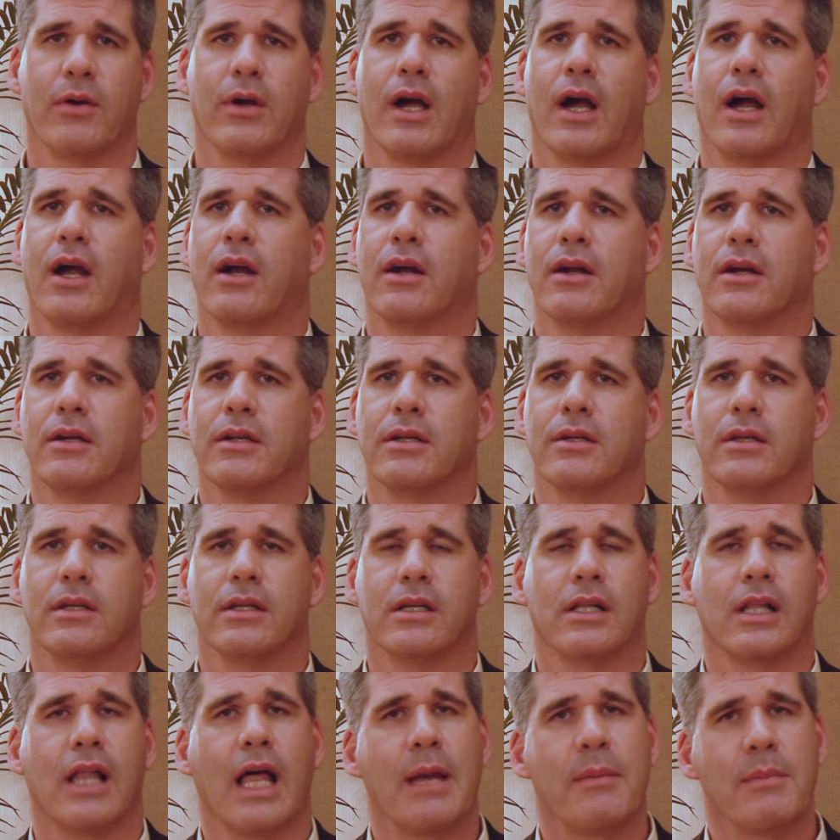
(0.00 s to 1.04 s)
Our
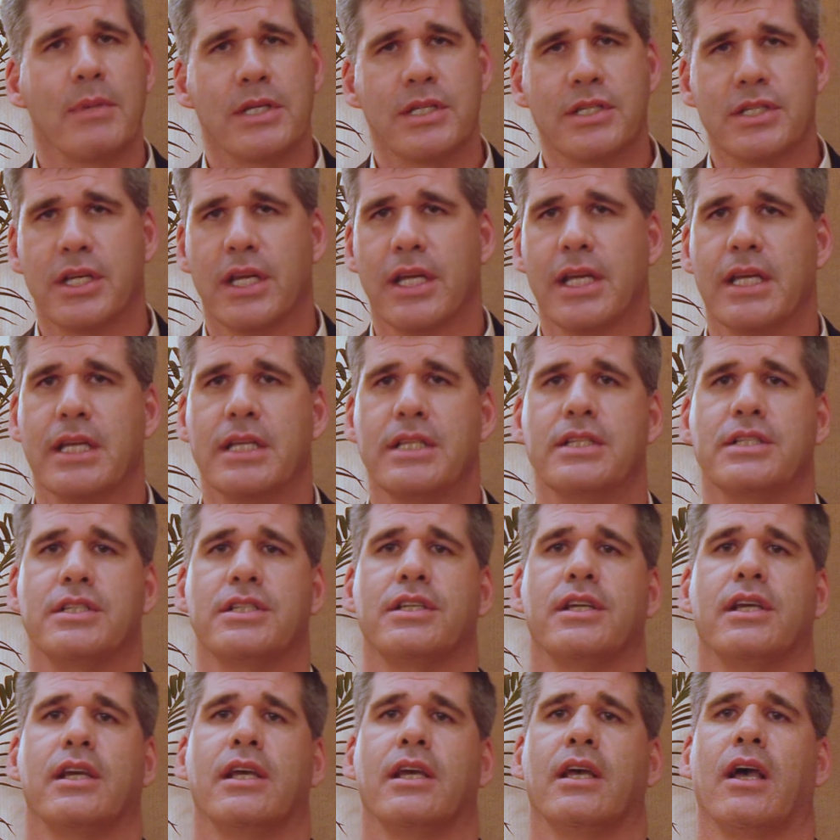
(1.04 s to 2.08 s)
climate
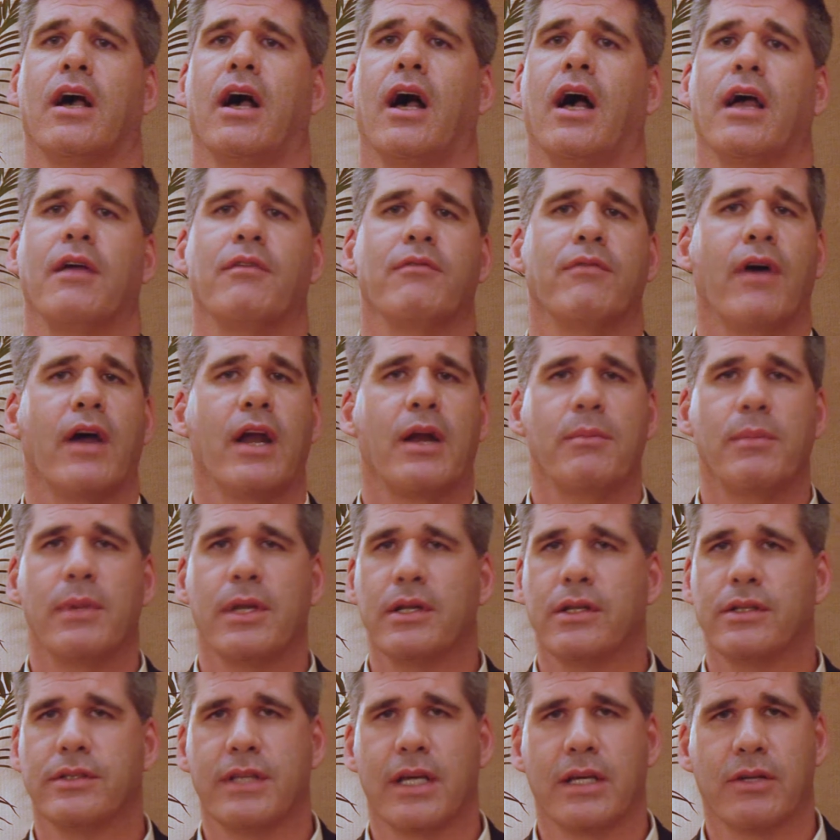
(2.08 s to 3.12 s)
change,
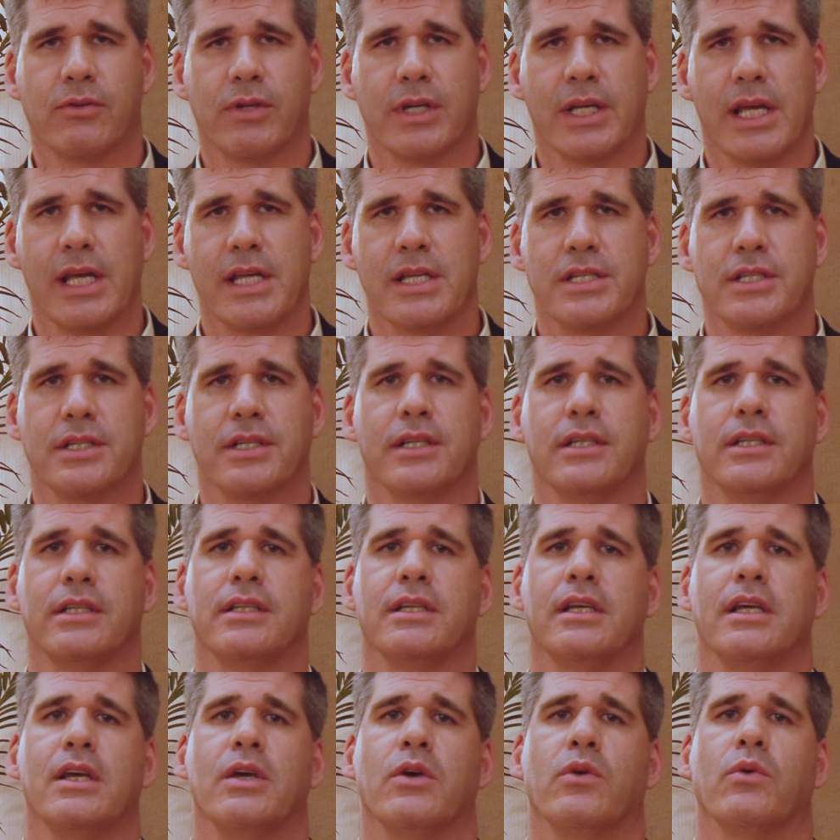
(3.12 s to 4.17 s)
environmental degradation,
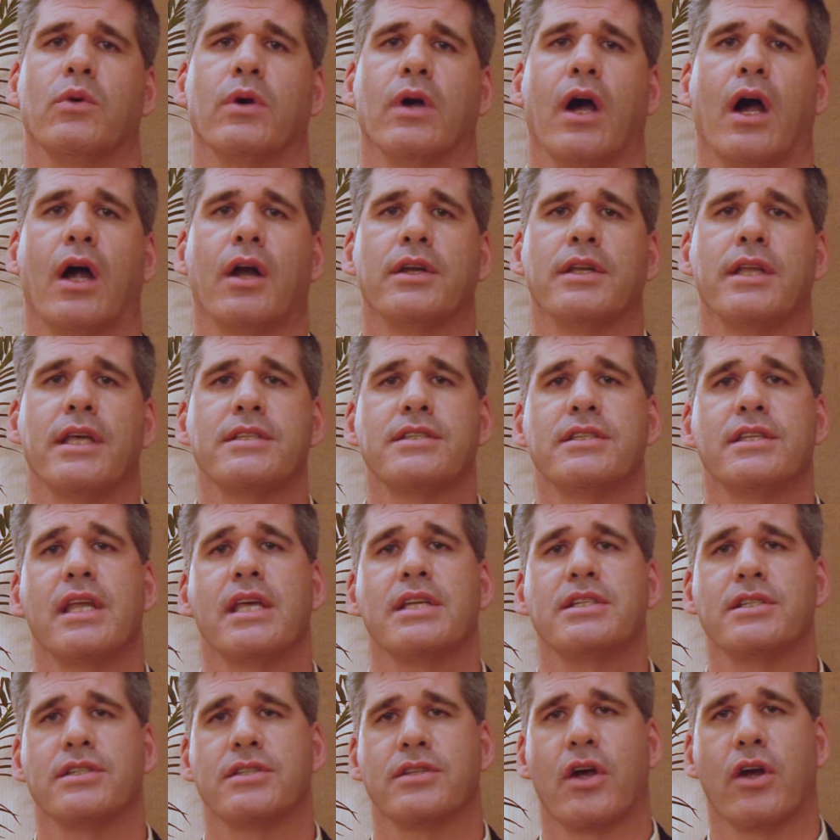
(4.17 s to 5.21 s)
our
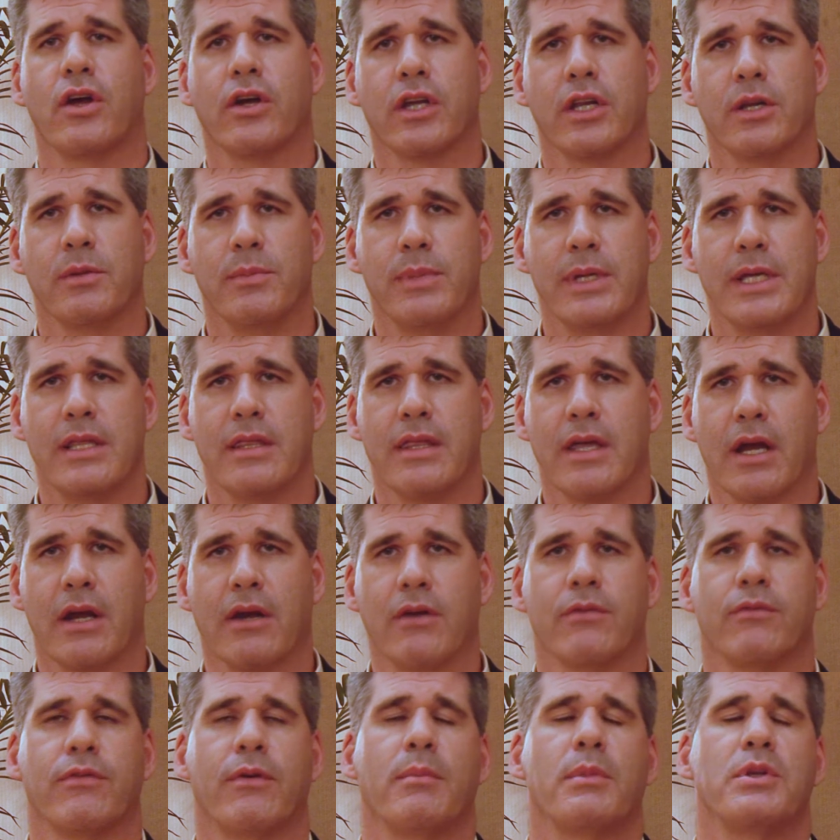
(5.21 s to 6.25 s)
destinations aren't going to be there.
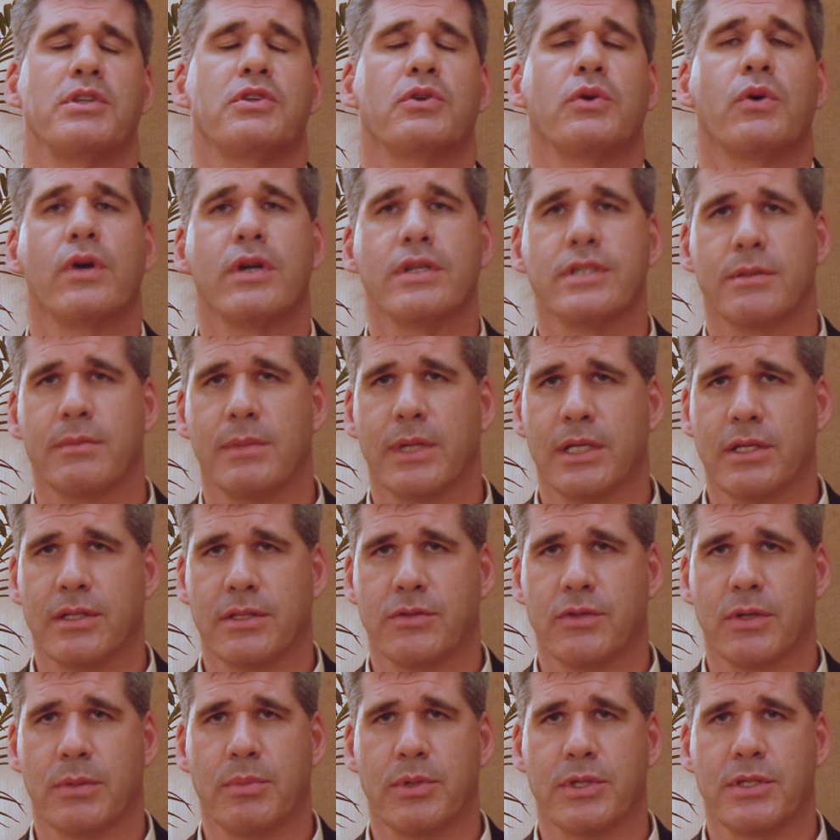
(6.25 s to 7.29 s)
From a tourism
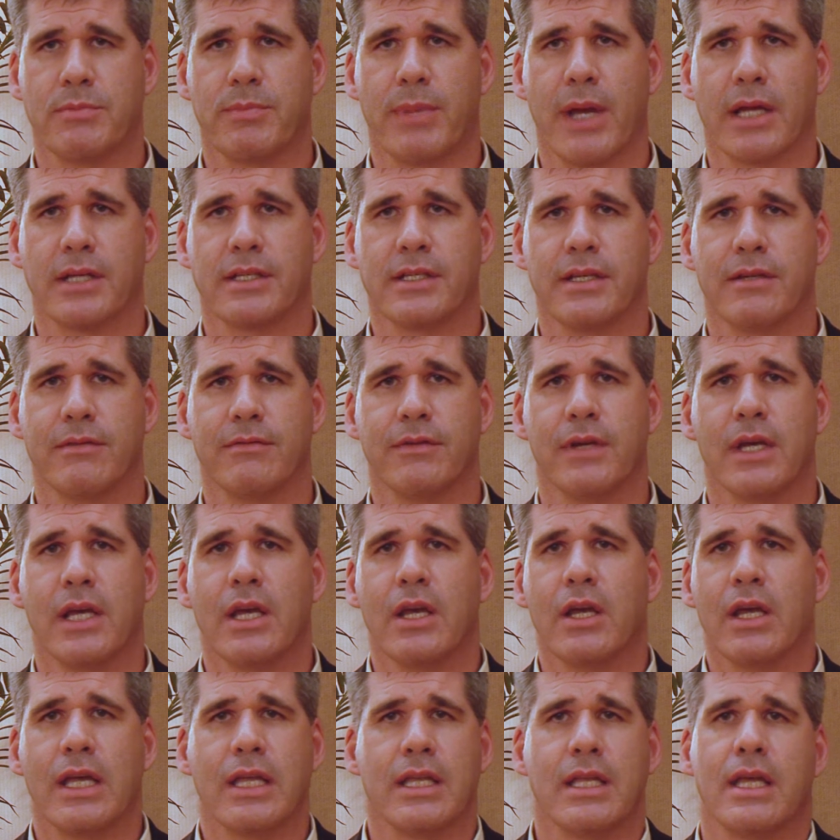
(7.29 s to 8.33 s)
industry perspective,
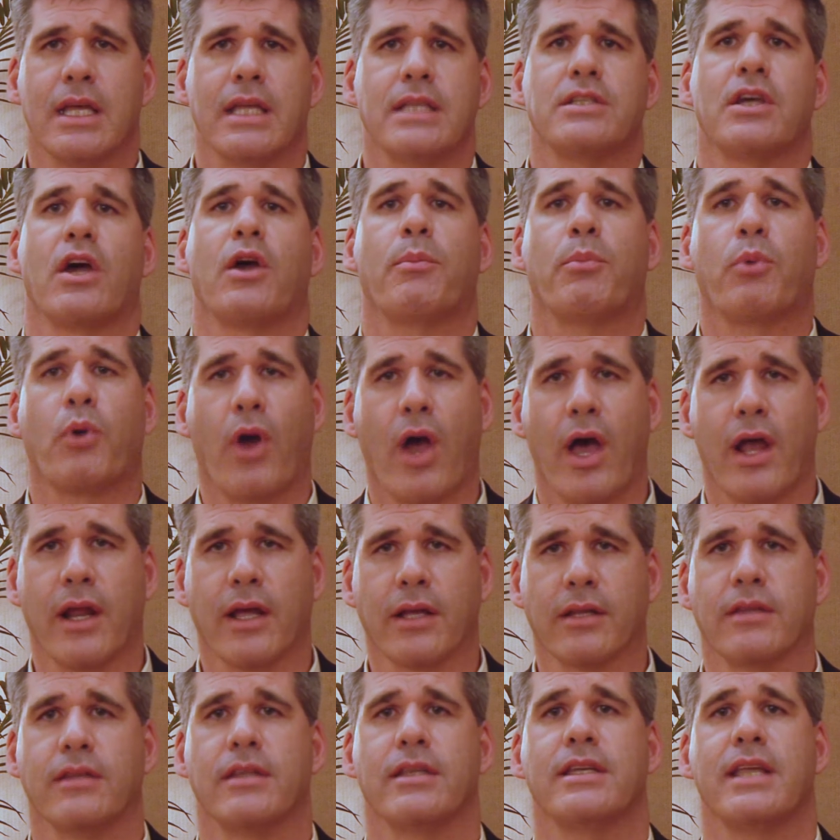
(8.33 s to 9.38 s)
it's our
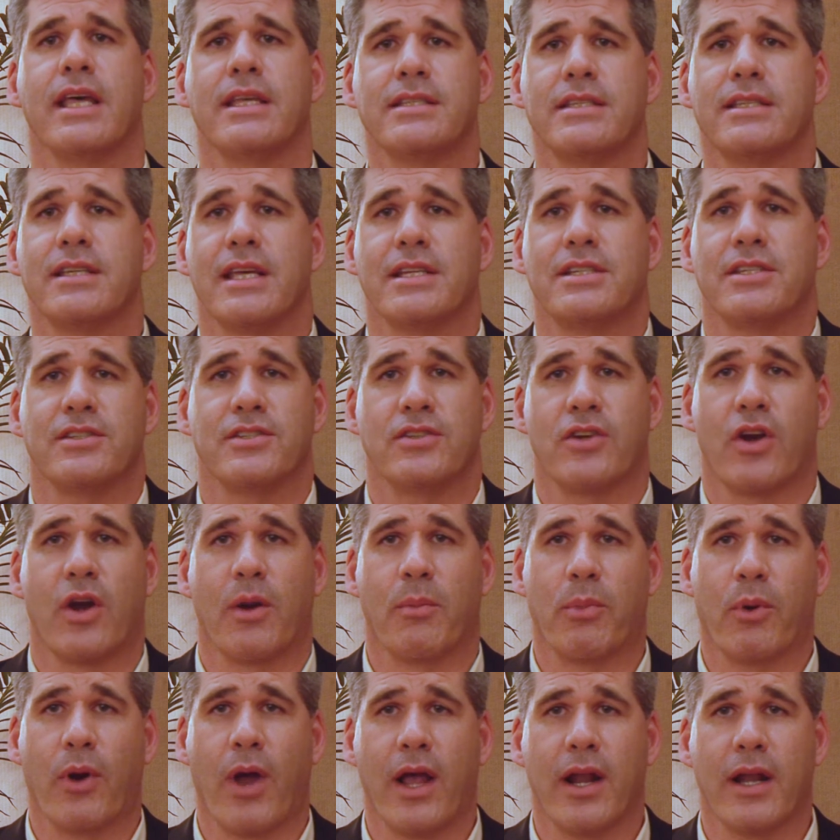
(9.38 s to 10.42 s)
product. The destinations are our
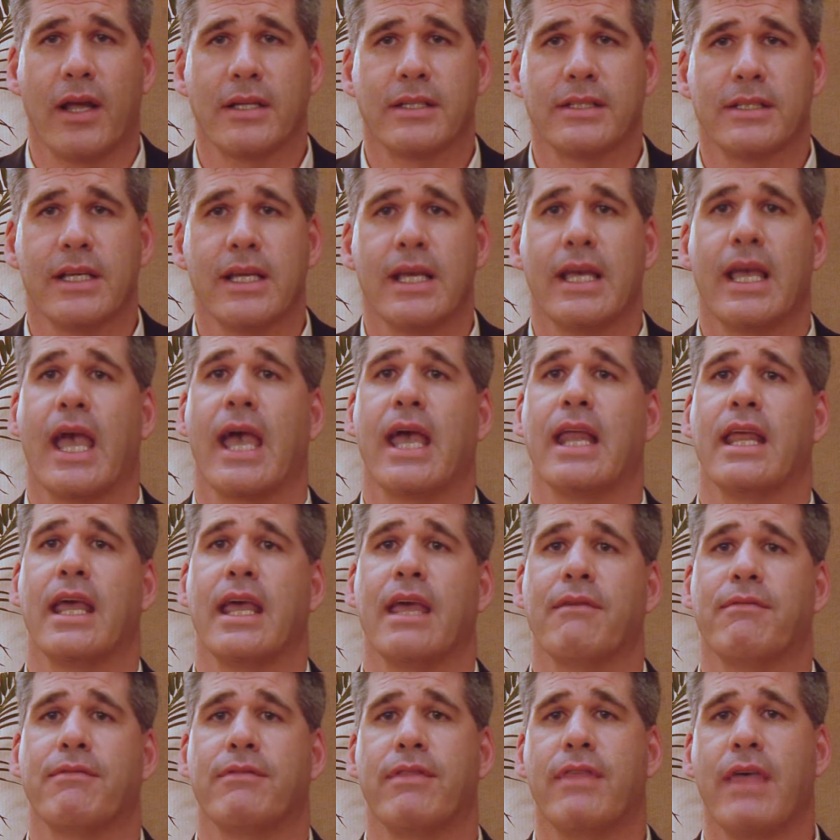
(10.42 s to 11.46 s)
product, and
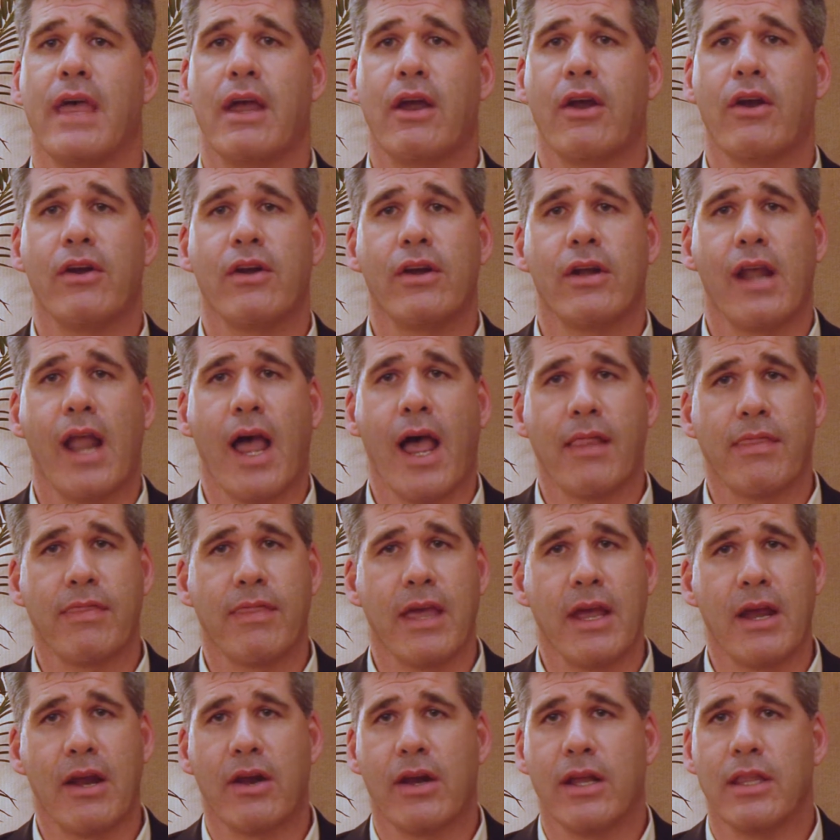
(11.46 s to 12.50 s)
if they're not
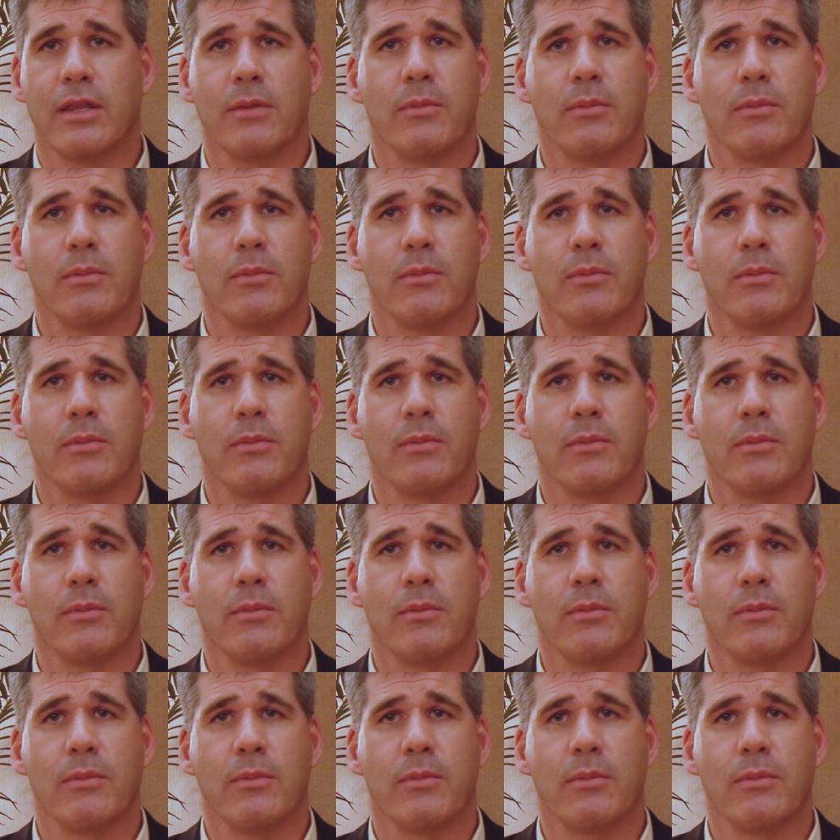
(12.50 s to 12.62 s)
there in